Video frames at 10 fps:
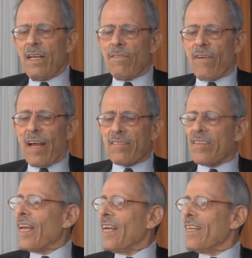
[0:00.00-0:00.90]

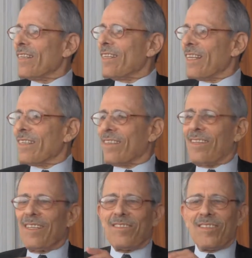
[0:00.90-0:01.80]
fascinated that
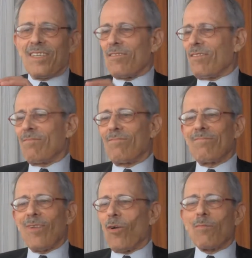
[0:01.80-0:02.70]
these little
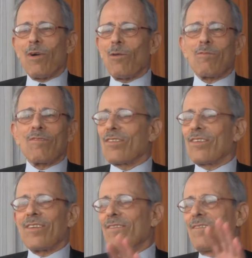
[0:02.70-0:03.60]
hormones
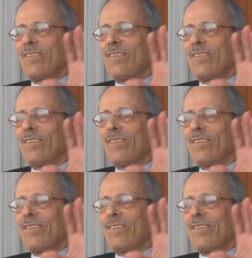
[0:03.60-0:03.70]
could